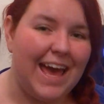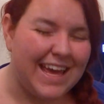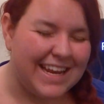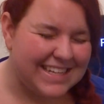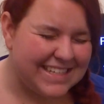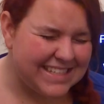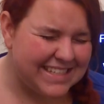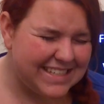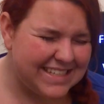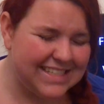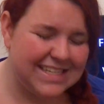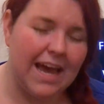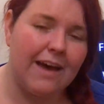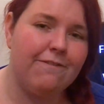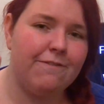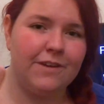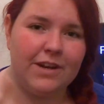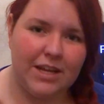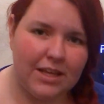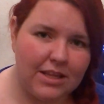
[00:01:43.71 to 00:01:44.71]
and
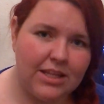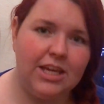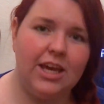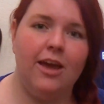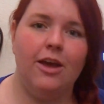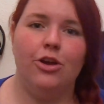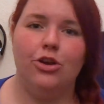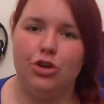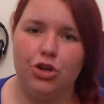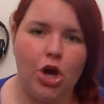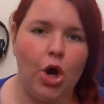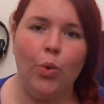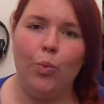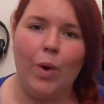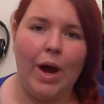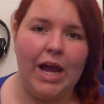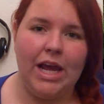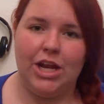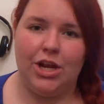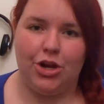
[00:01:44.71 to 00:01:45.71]
definitely no
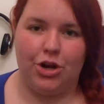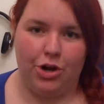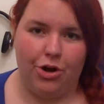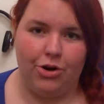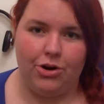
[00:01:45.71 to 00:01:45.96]
White and